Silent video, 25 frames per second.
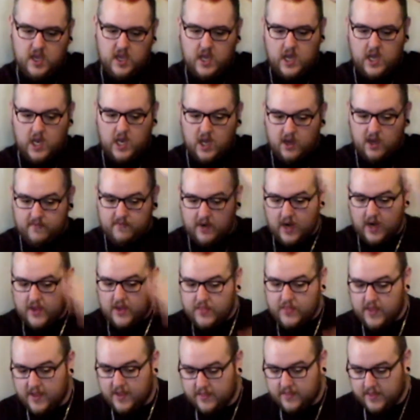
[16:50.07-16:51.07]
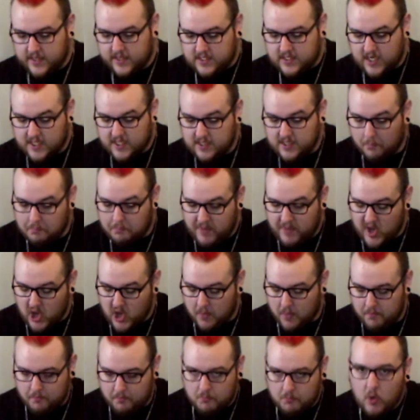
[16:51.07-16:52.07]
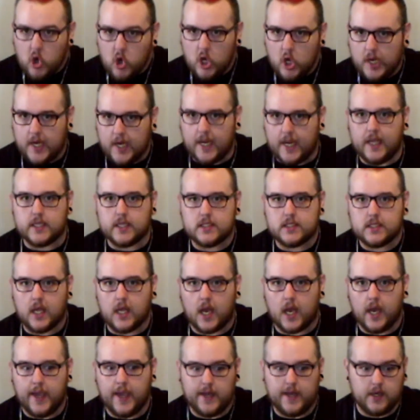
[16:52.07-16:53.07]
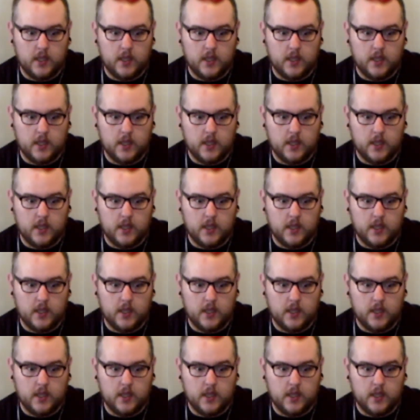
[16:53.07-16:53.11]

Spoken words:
However, I think this has a better marketing side.